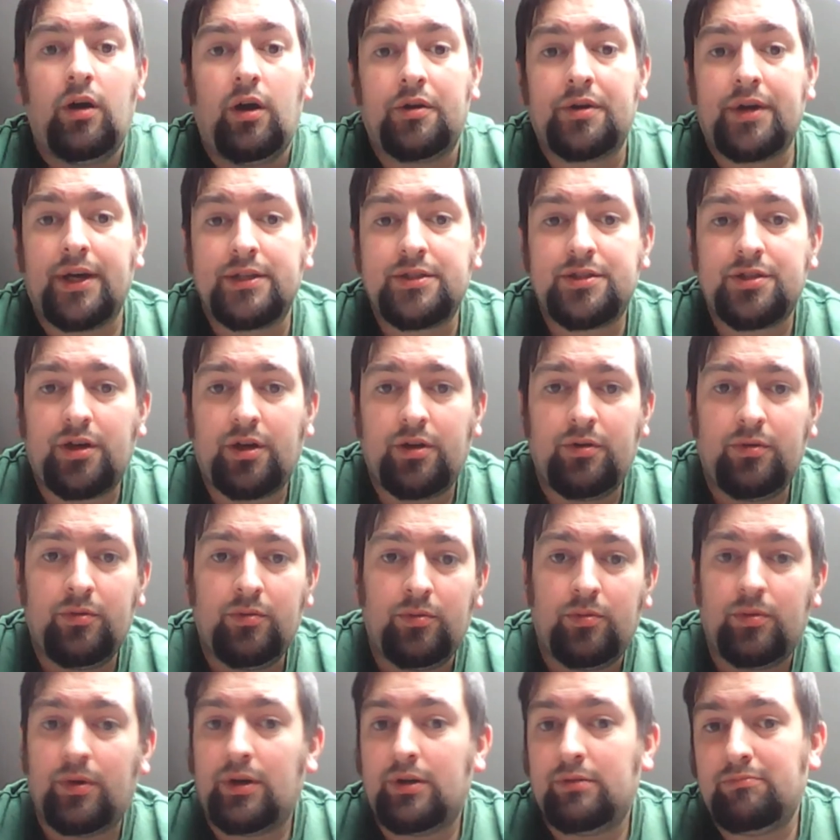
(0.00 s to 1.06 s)
Okay, so
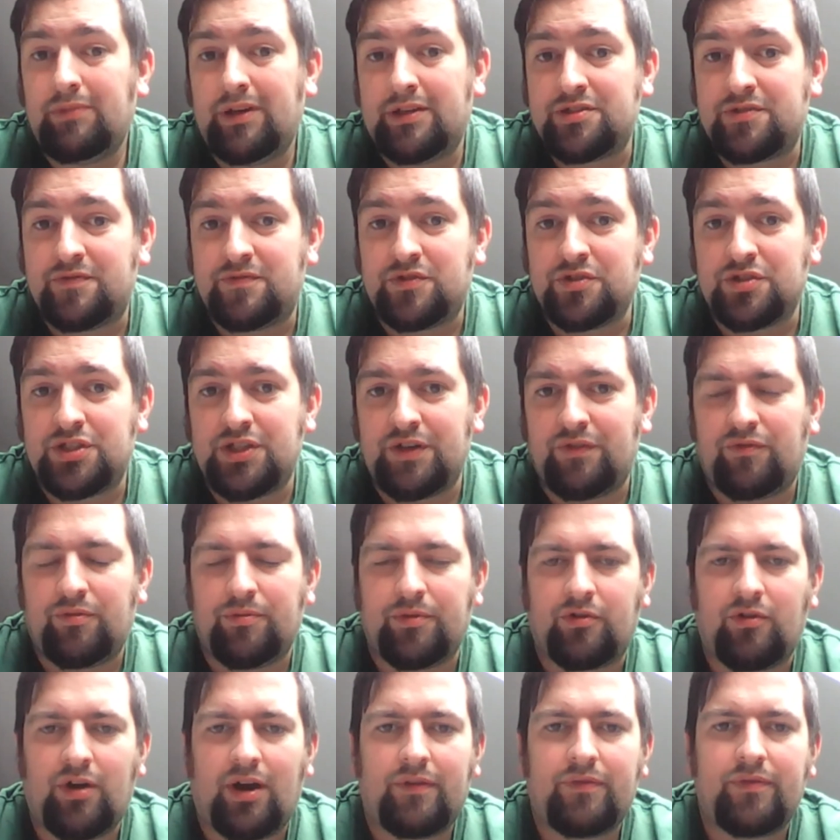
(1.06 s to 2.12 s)
as you've just seen from the
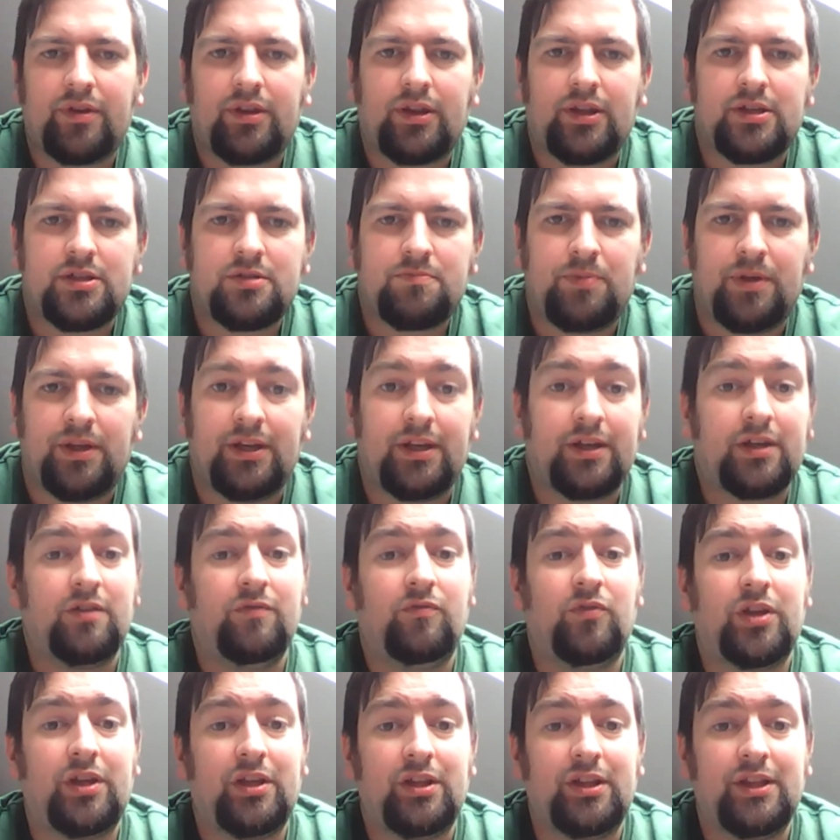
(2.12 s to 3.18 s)
graphic that's been
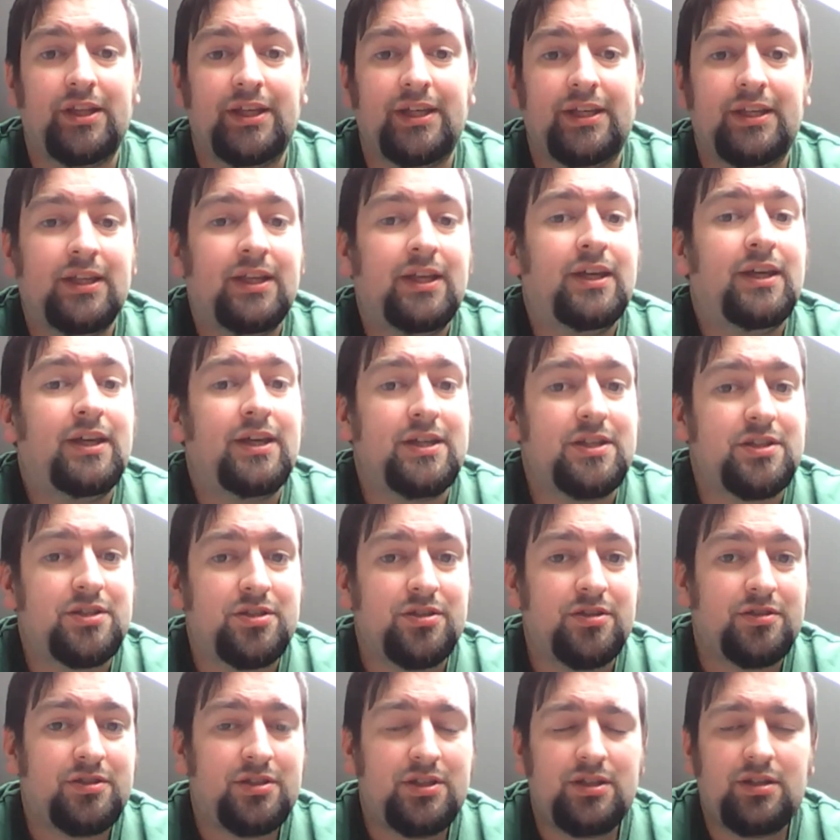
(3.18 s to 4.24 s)
conveniently
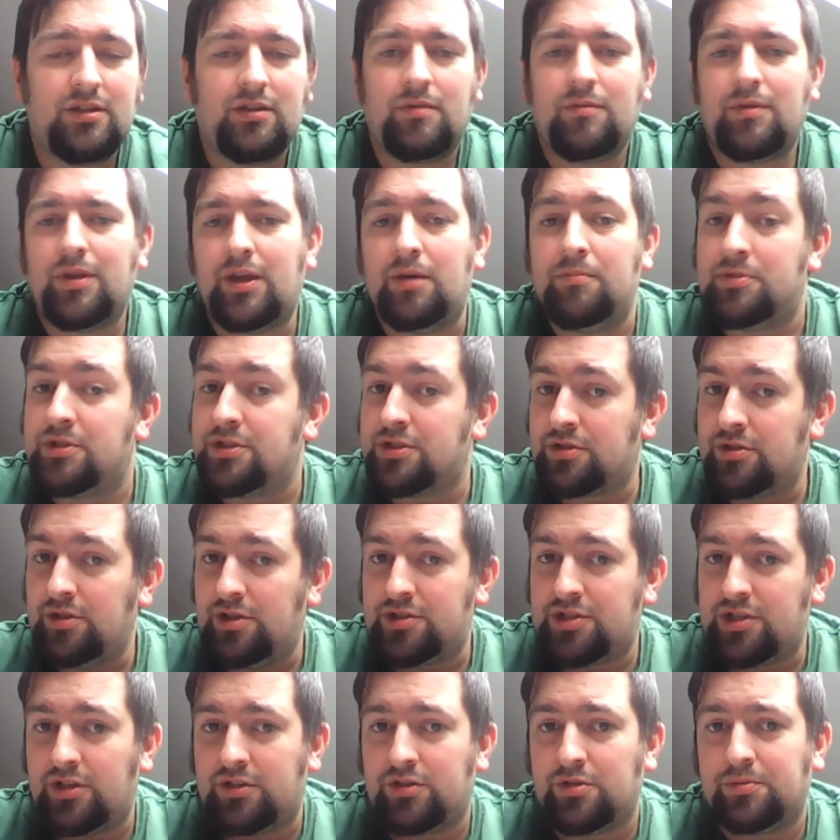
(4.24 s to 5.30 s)
inserted, images
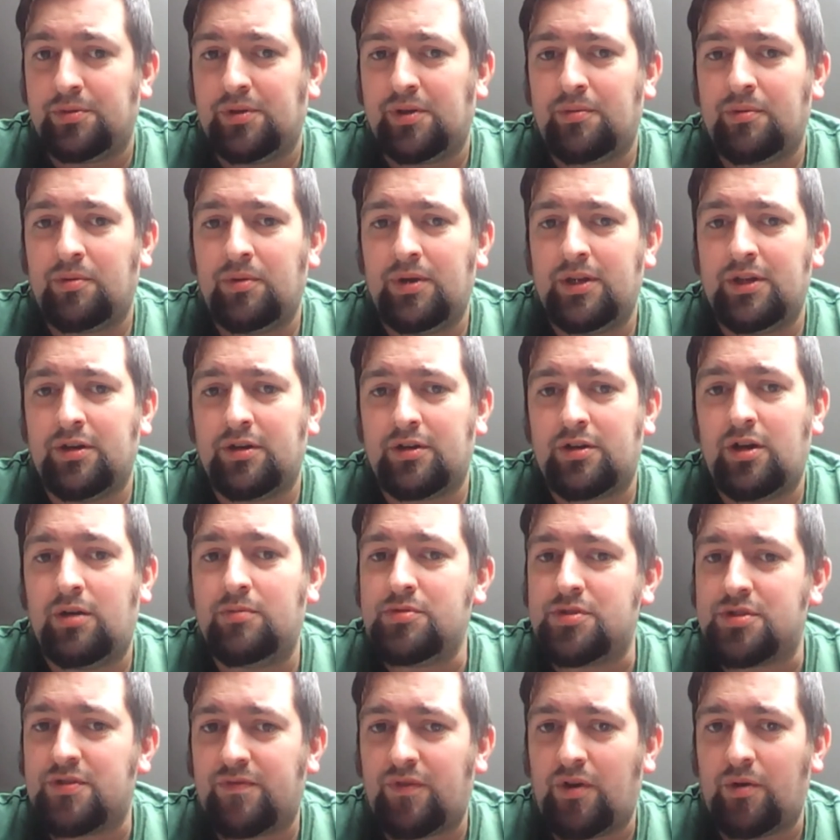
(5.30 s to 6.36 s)
courtesy of WWE.com,
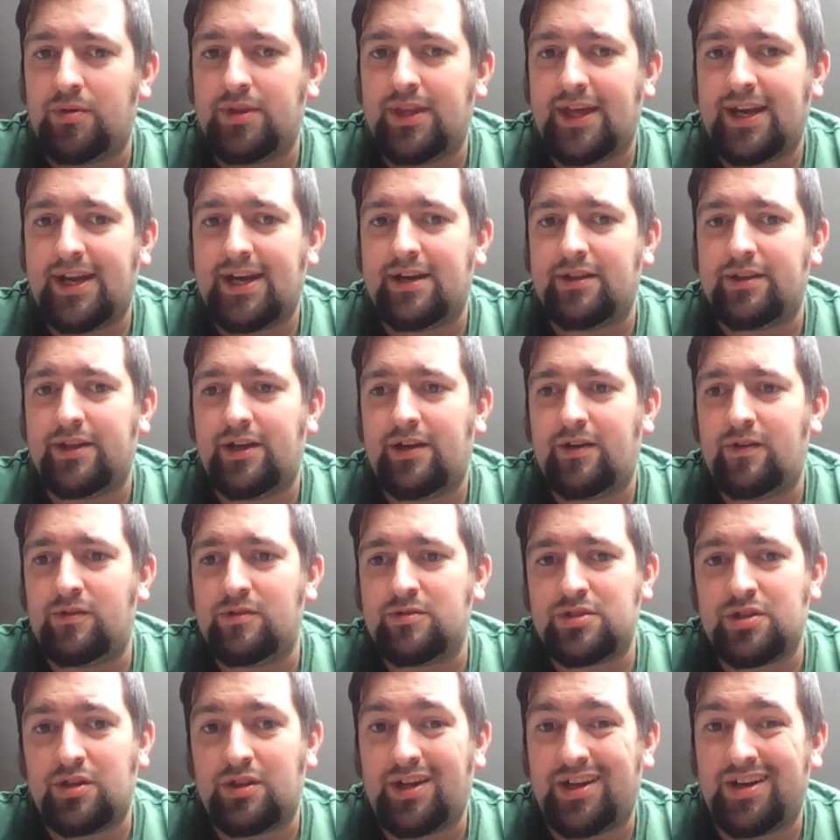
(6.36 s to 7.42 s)
just throwing that out there
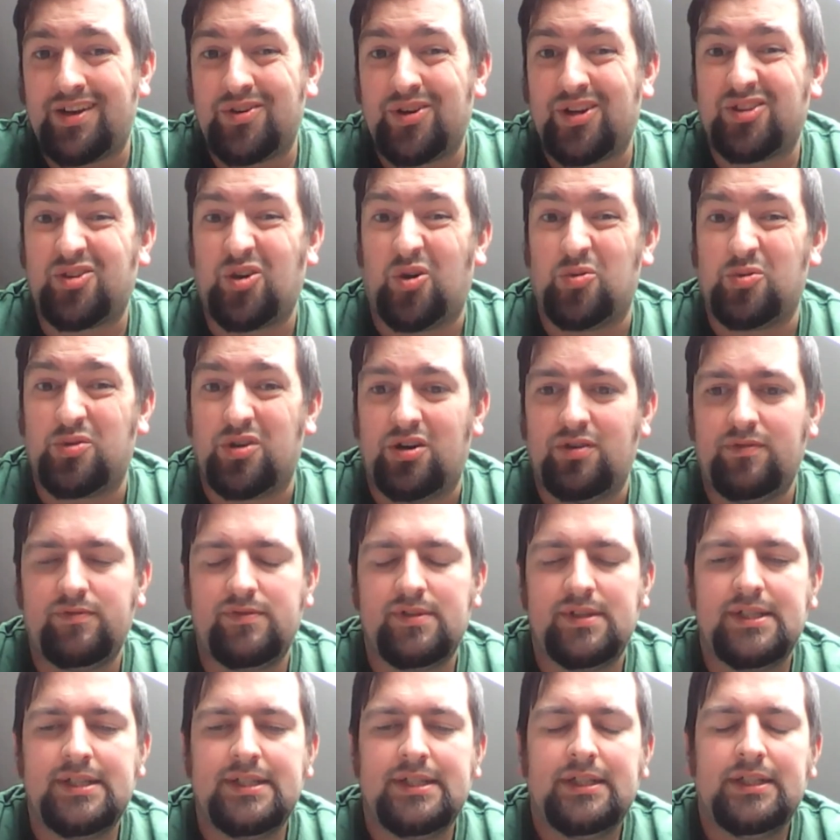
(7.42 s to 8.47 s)
so that I don't get told off.
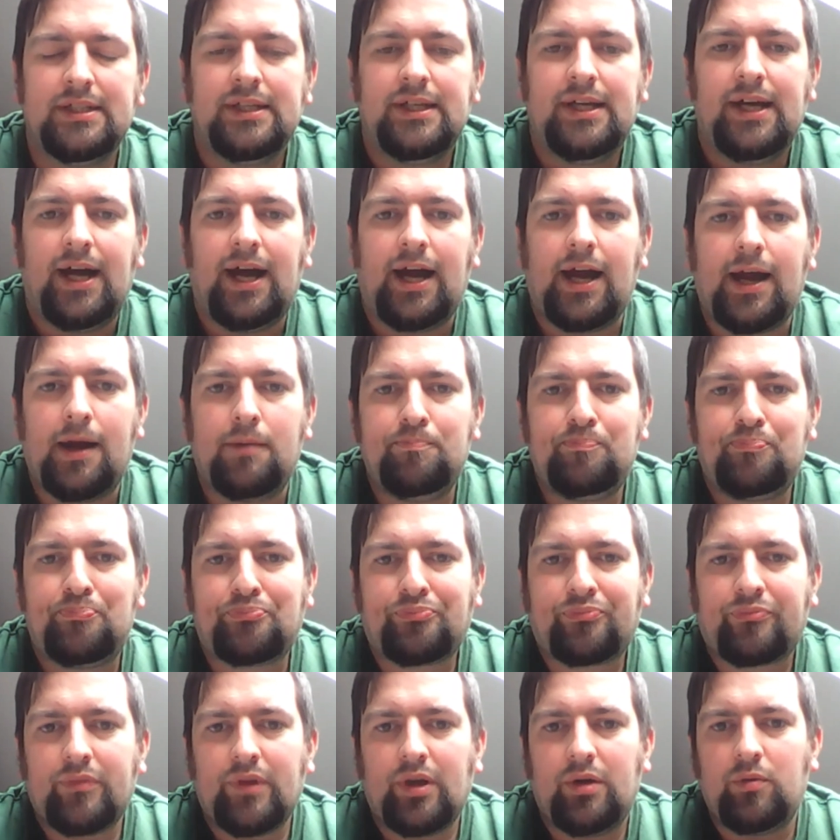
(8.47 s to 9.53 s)

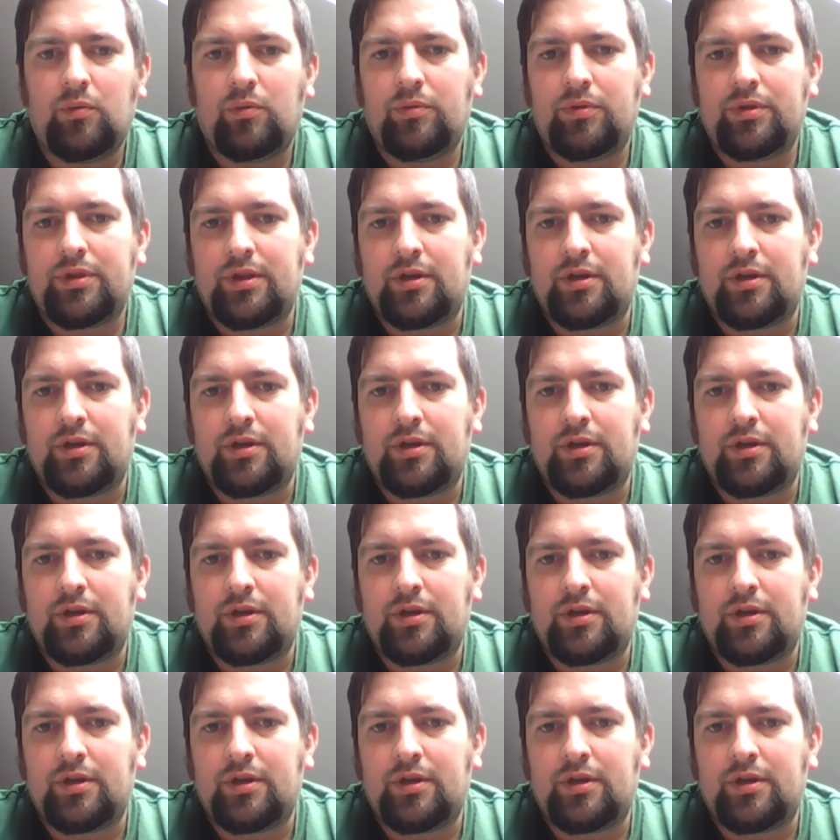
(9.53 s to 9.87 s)
The